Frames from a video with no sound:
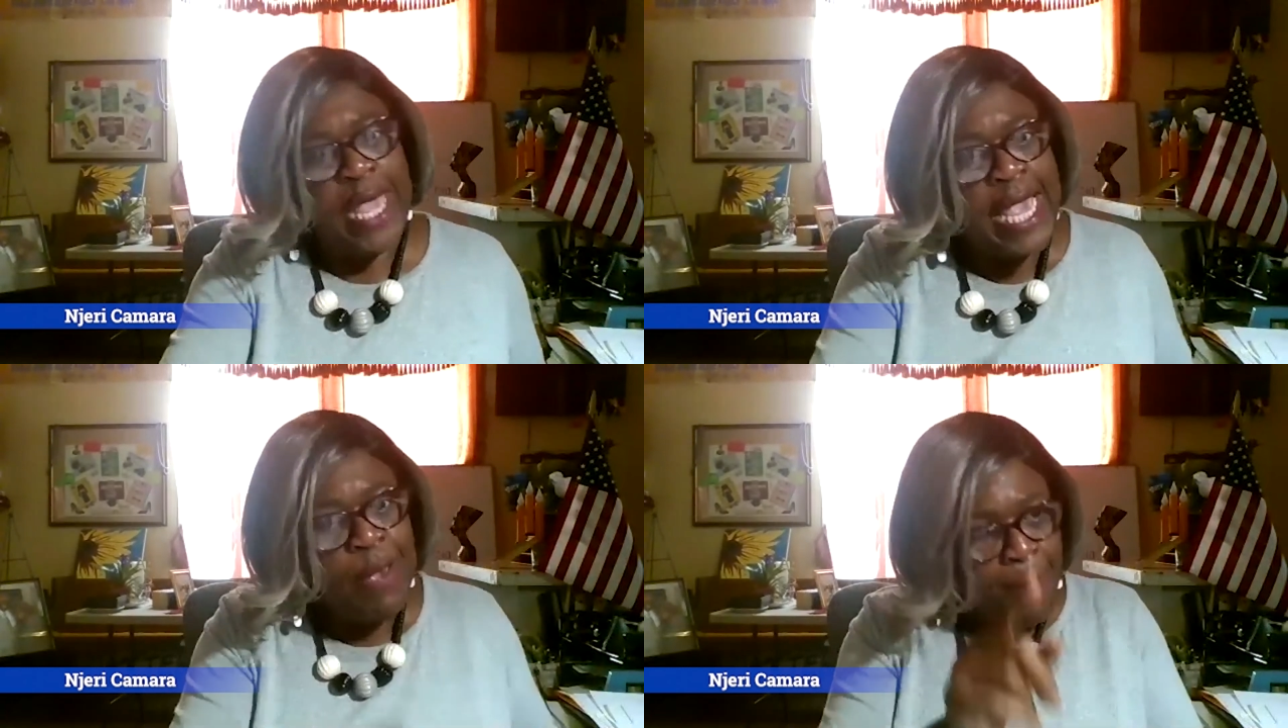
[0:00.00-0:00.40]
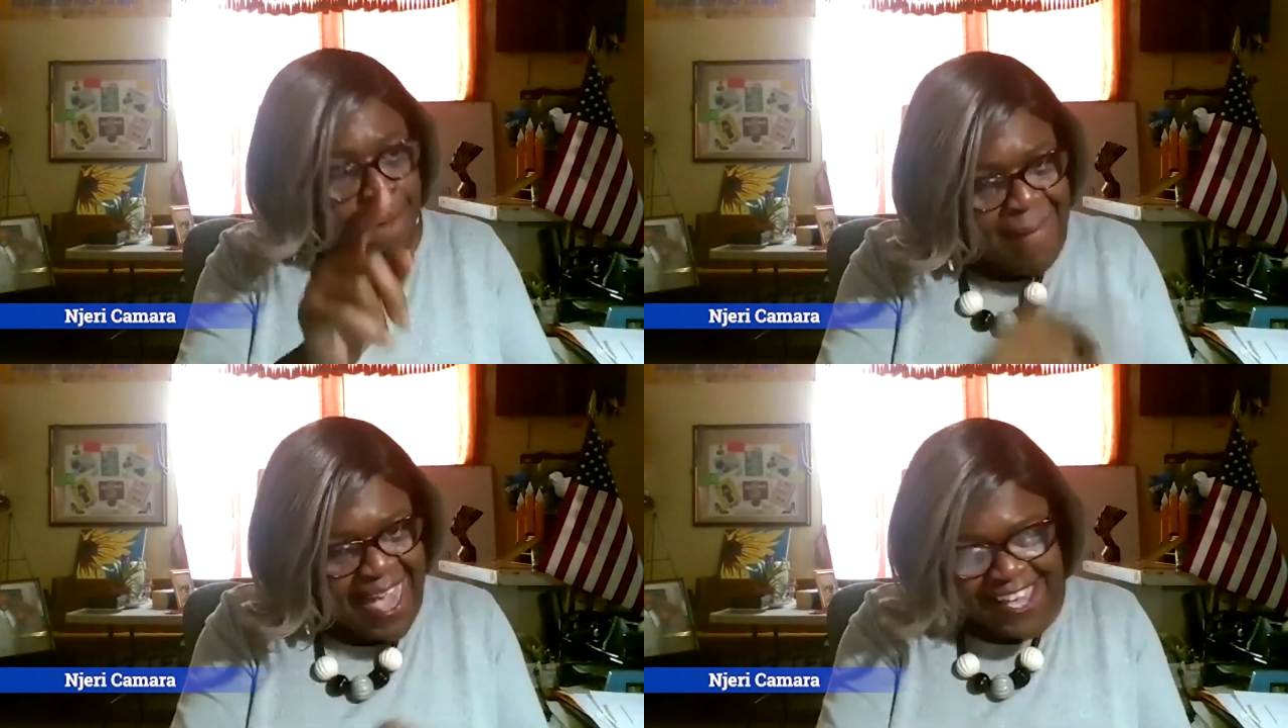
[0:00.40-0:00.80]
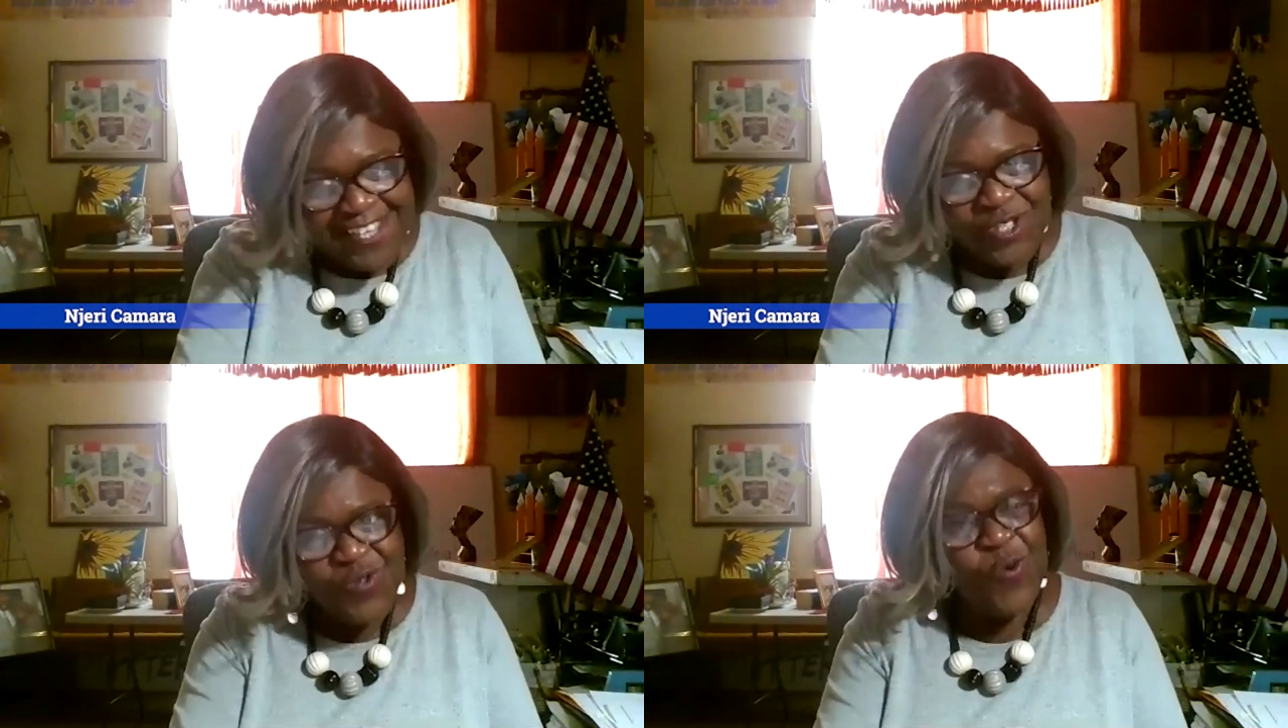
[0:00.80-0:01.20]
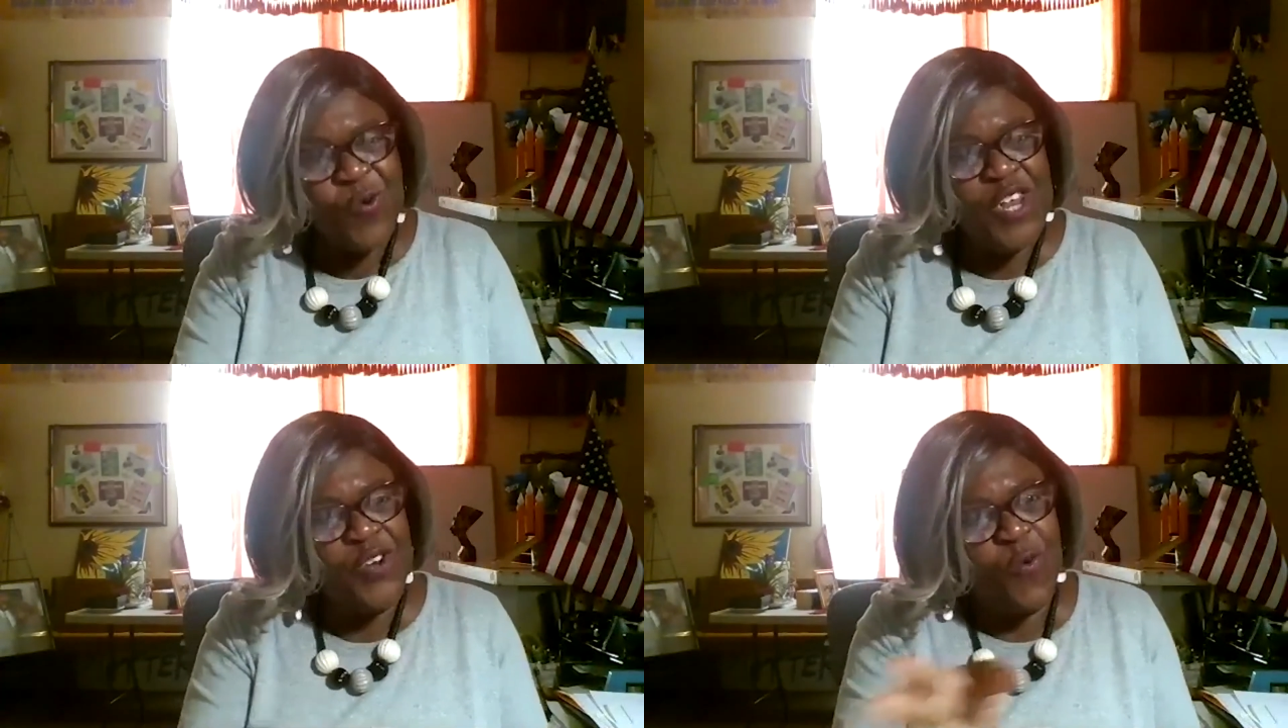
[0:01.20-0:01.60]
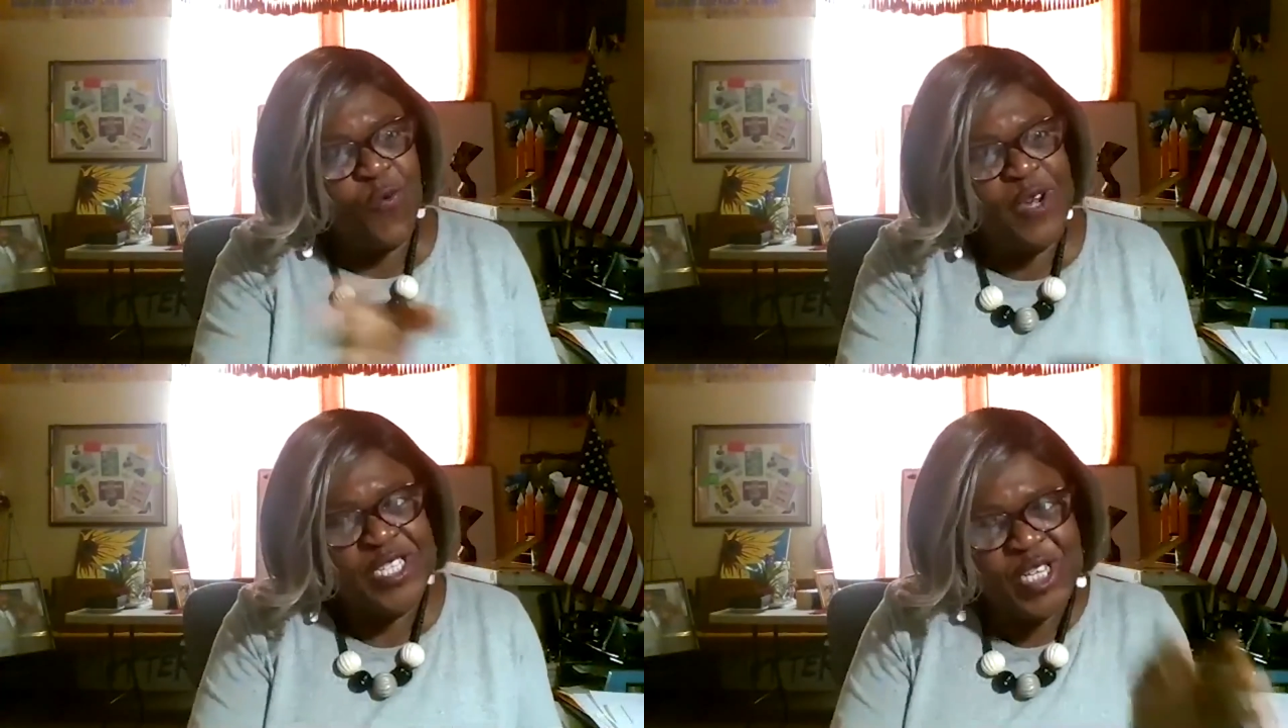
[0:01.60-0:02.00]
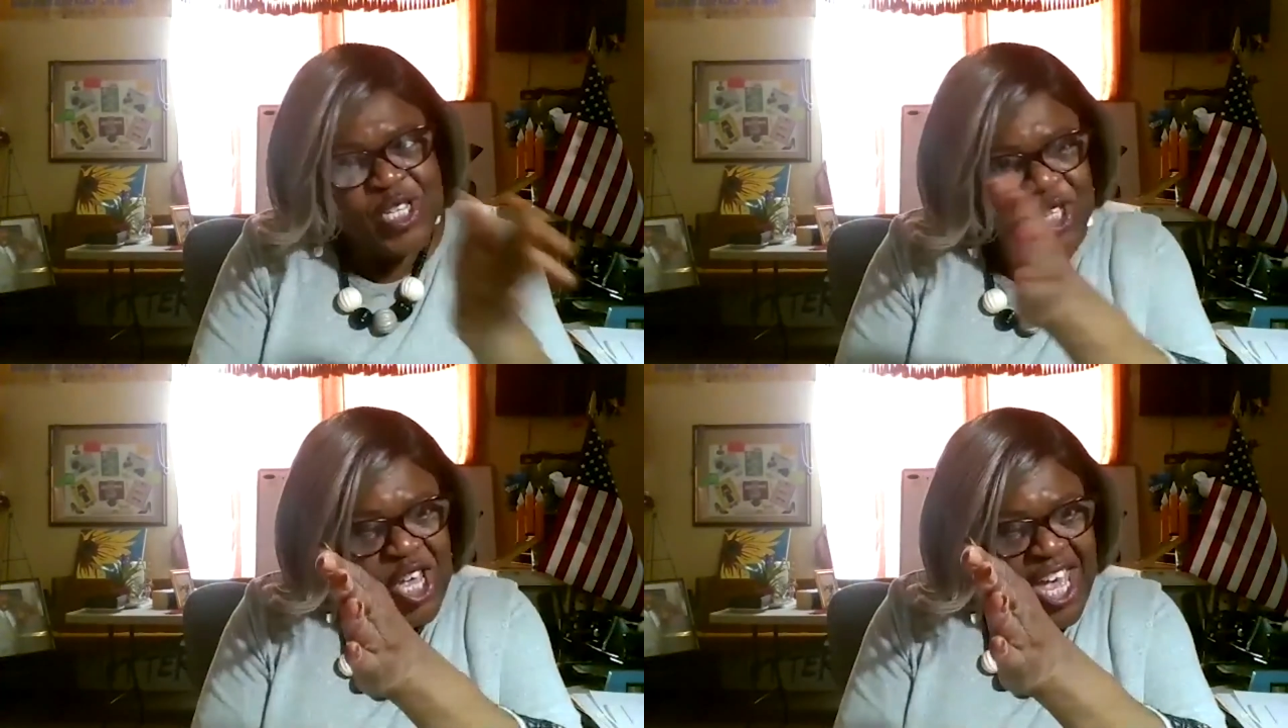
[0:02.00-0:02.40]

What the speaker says: He was making sure that the residents